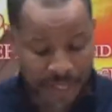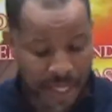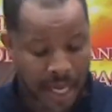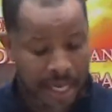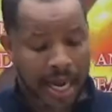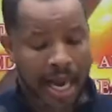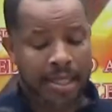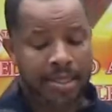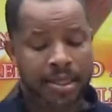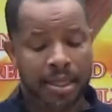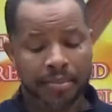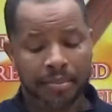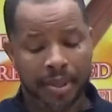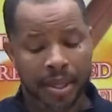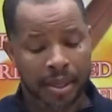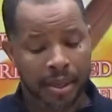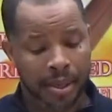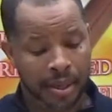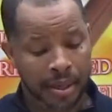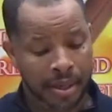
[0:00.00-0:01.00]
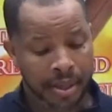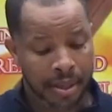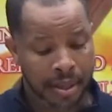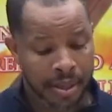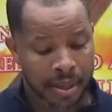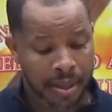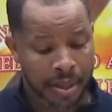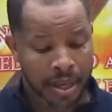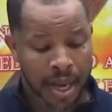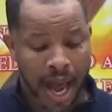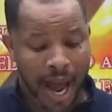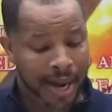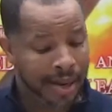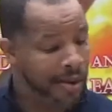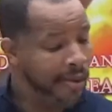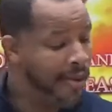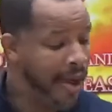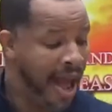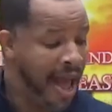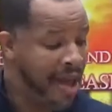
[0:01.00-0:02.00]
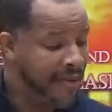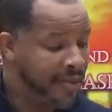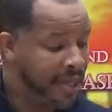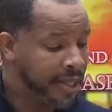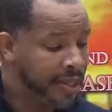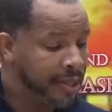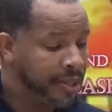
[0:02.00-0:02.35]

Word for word: I got something here I don't have.